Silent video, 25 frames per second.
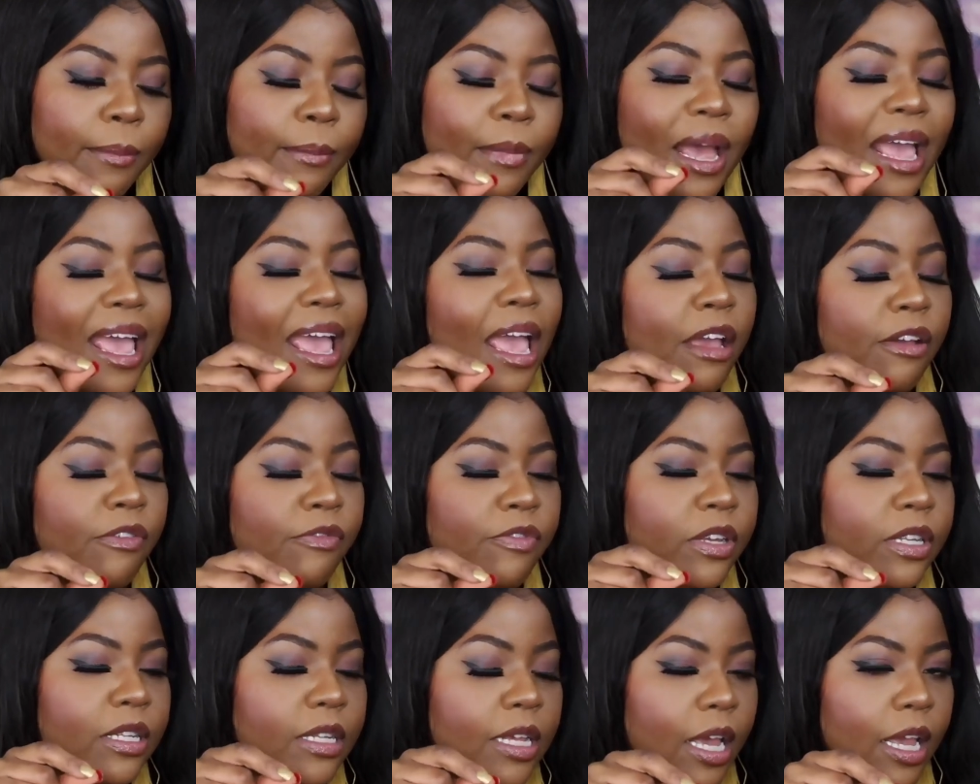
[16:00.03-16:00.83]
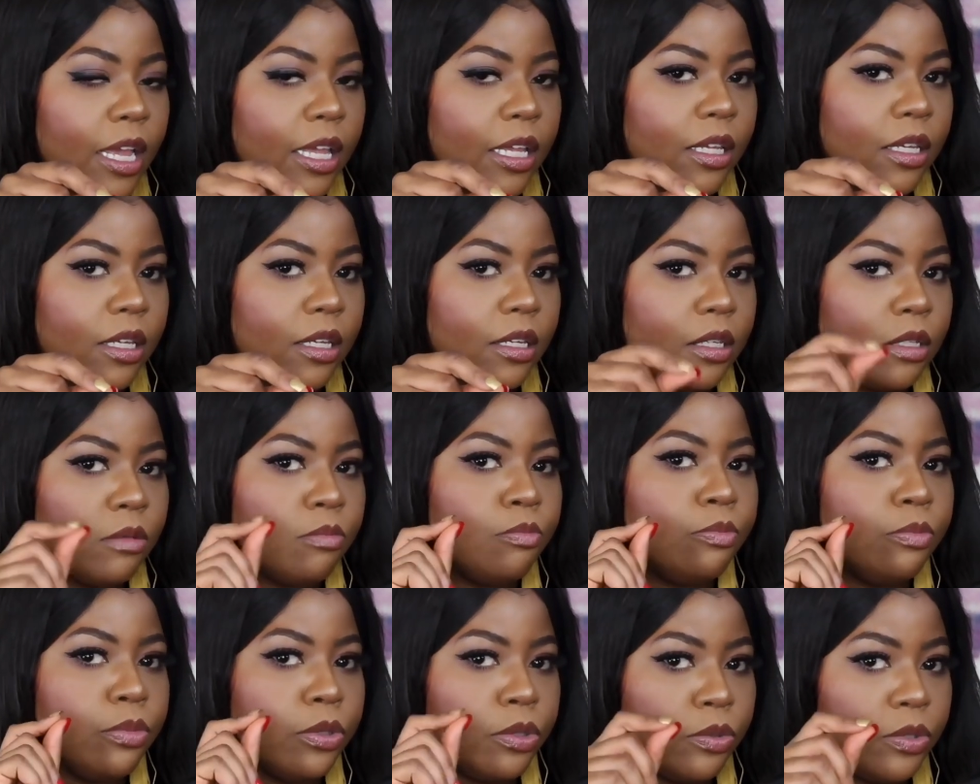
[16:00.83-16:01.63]
my everyday
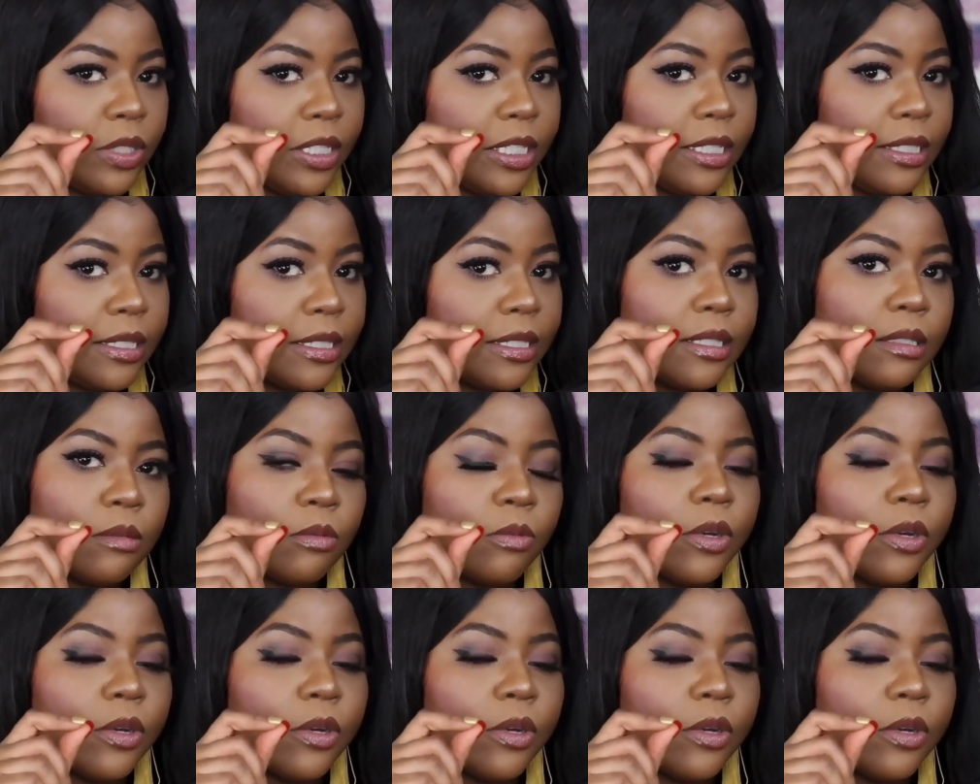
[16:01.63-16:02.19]
booties